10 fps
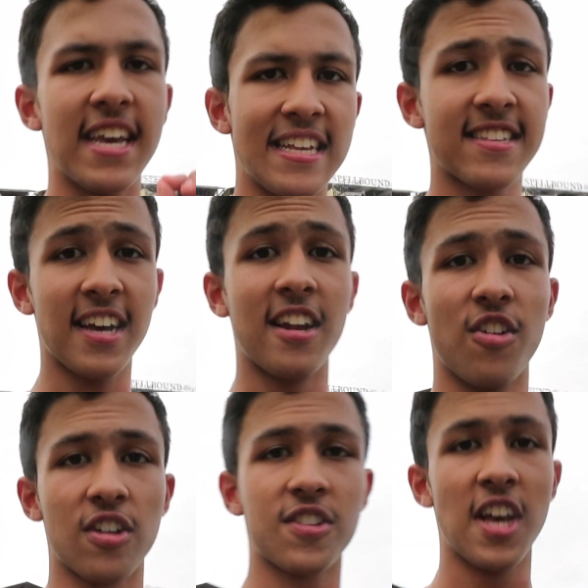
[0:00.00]
the inside
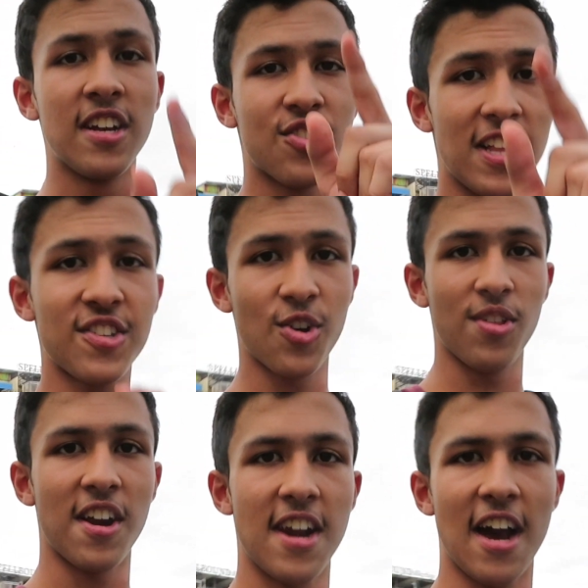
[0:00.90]
looks. So let's go
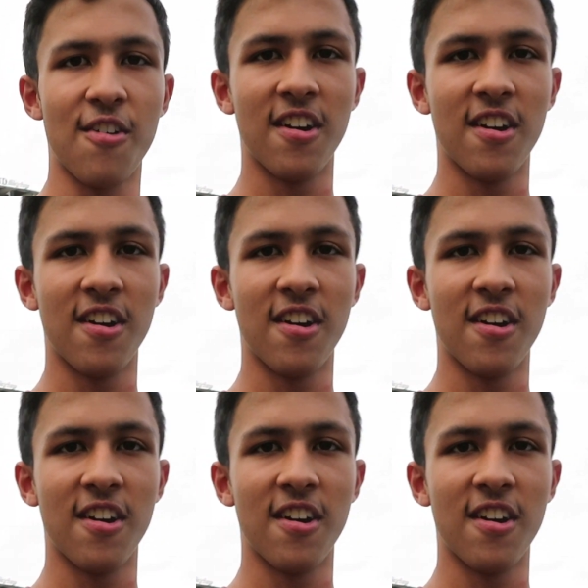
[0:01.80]
there now.